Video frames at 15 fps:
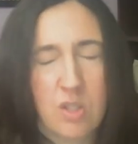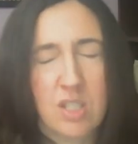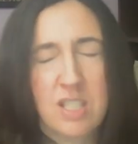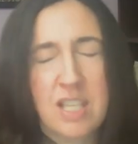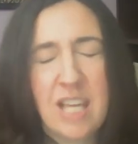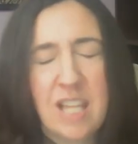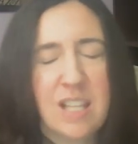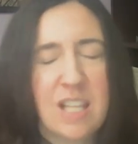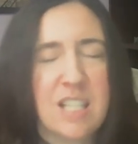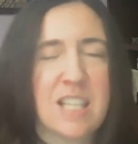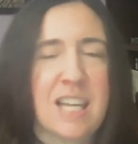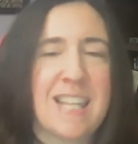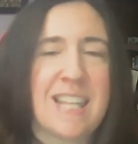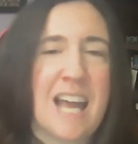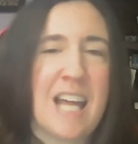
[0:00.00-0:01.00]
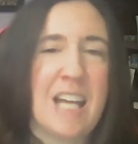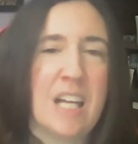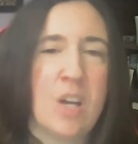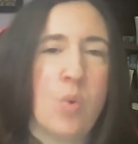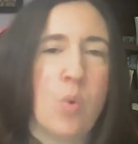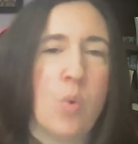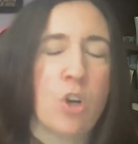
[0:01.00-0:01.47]
Saying things like that
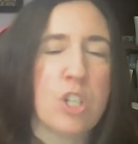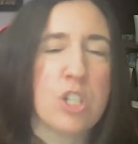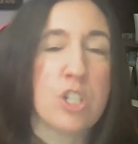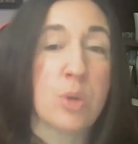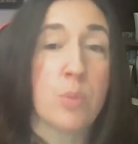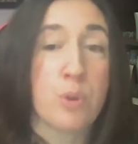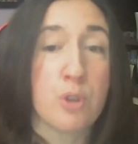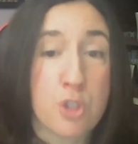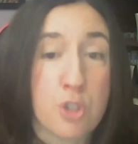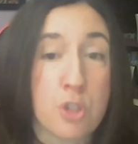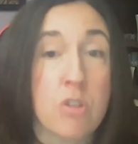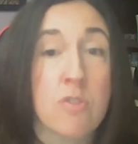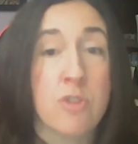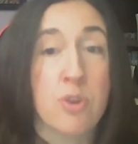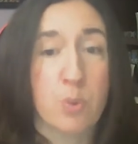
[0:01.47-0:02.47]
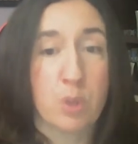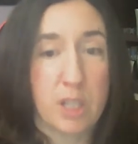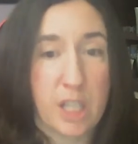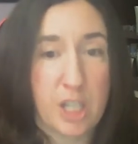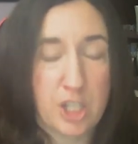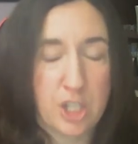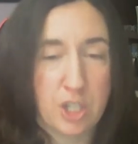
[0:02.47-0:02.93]
works to preserve the
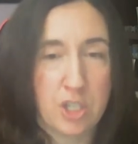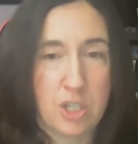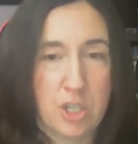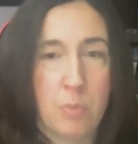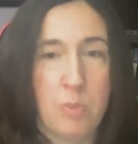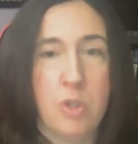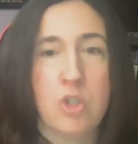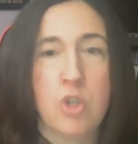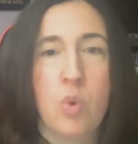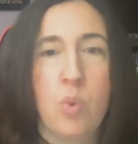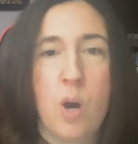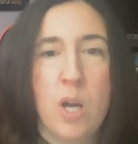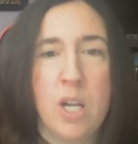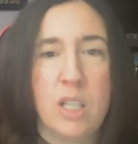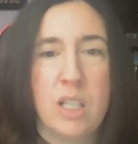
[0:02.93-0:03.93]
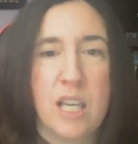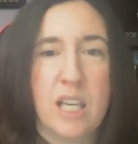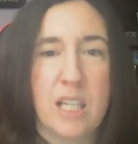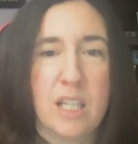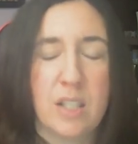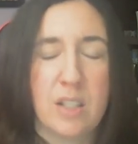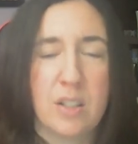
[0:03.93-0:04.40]
relationship. You don't want to,
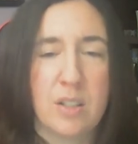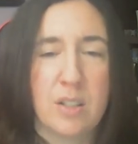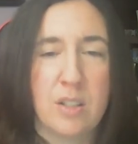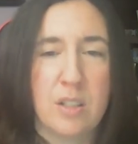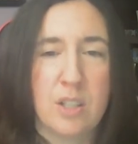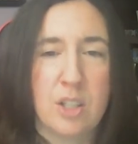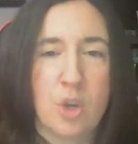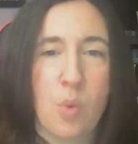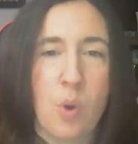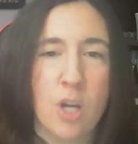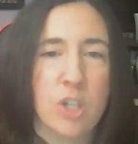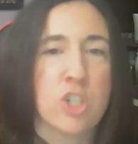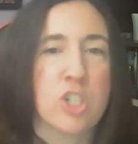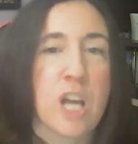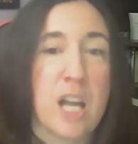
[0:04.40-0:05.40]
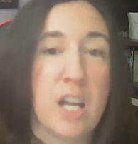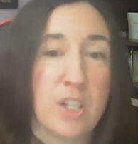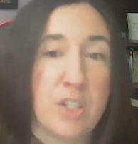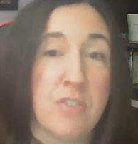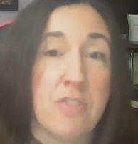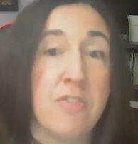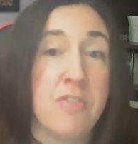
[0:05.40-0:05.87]
like, you don't want your
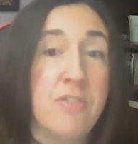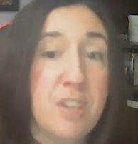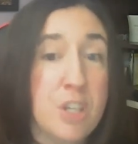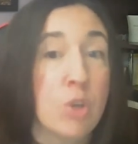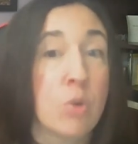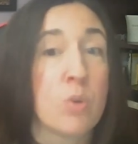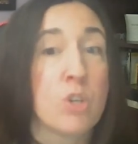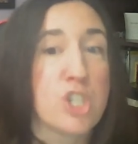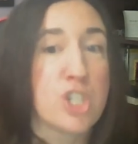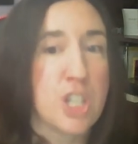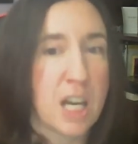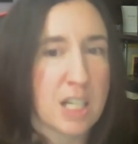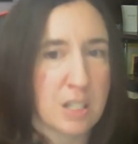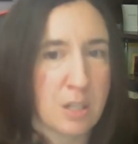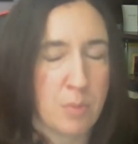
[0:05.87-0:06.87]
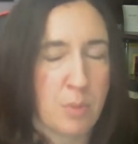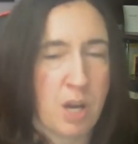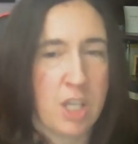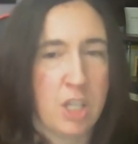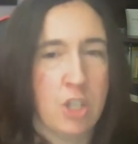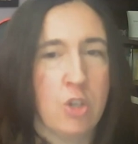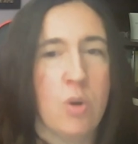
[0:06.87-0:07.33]
child to feel rejected
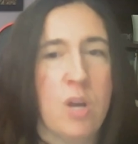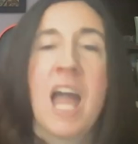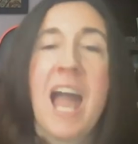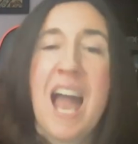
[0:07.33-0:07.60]
by you.